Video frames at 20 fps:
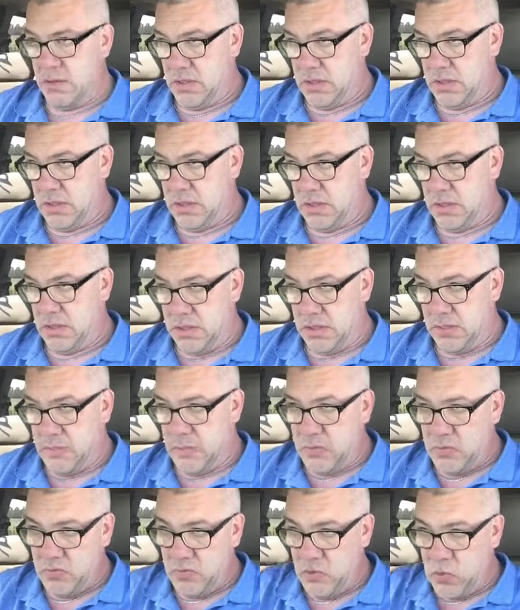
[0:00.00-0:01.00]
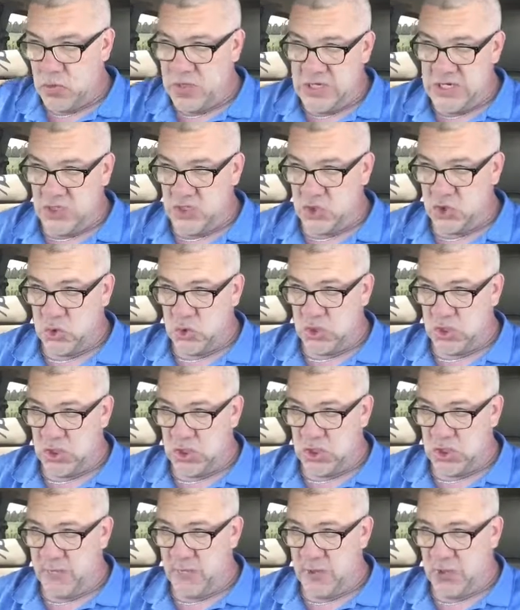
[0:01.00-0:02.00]
about 22
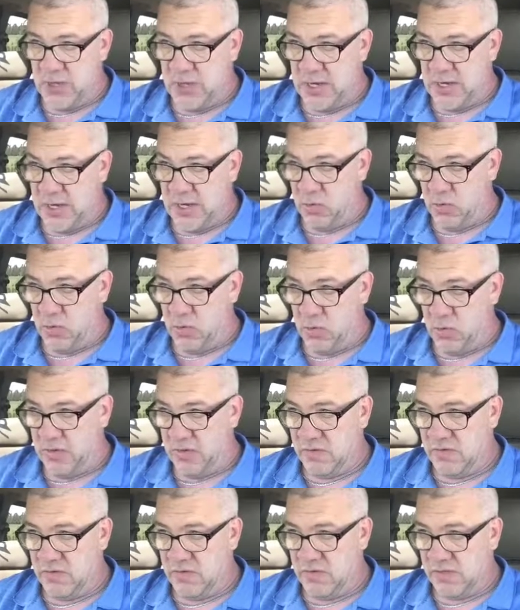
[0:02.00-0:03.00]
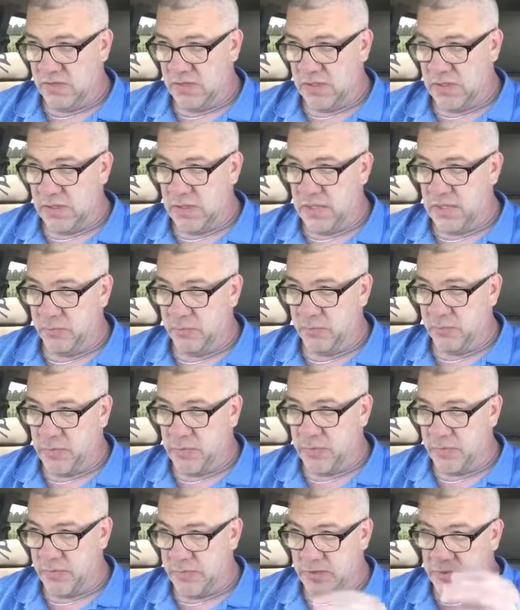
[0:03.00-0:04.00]
km/h winds, and
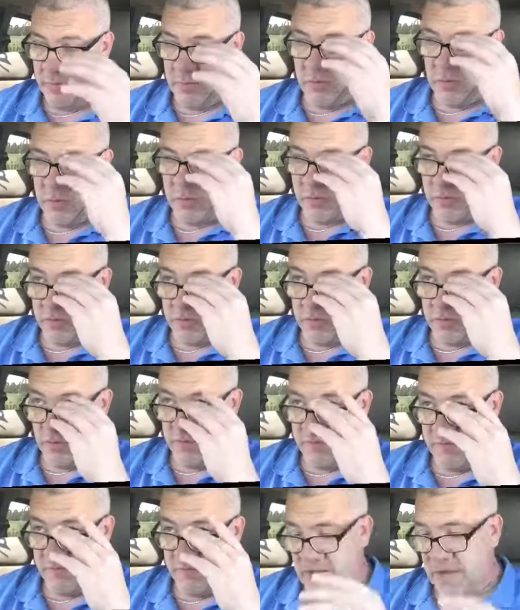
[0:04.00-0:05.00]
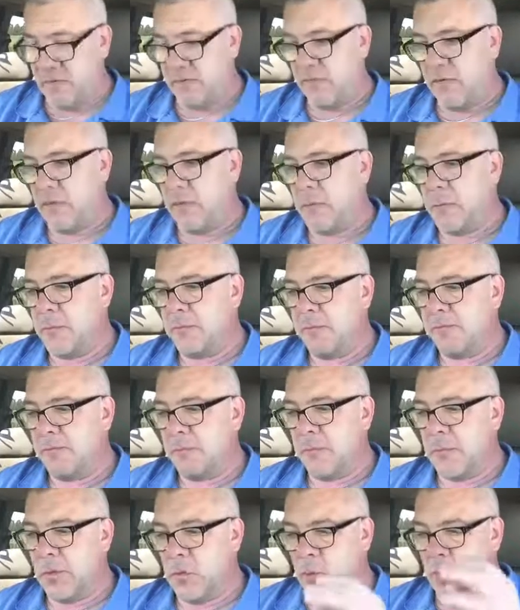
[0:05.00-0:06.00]
probably closer to 25
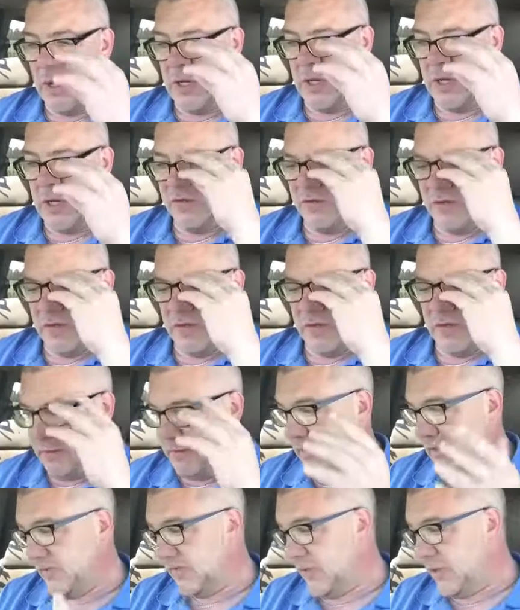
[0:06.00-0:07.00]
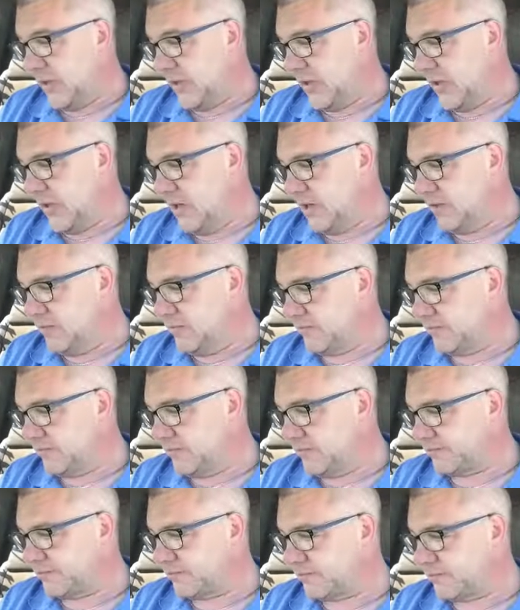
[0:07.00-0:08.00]
when it gets up in the air.
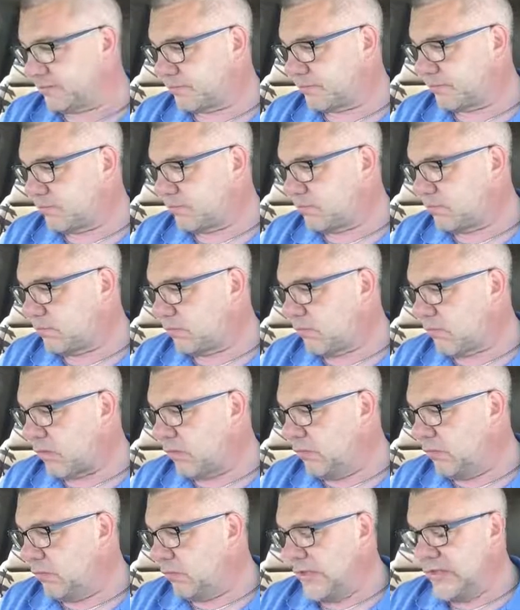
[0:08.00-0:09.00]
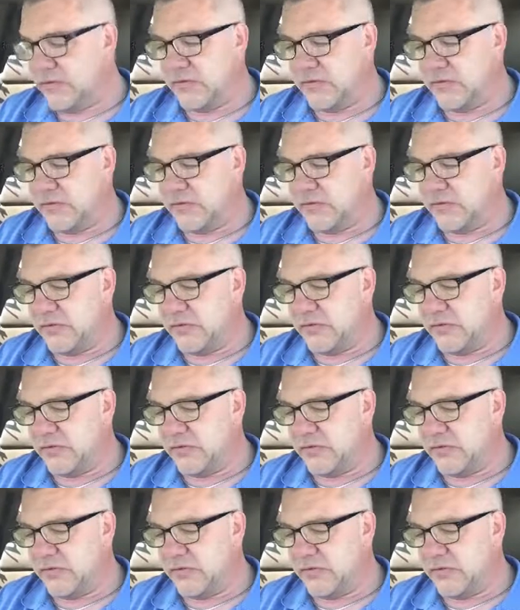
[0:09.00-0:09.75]
Right? So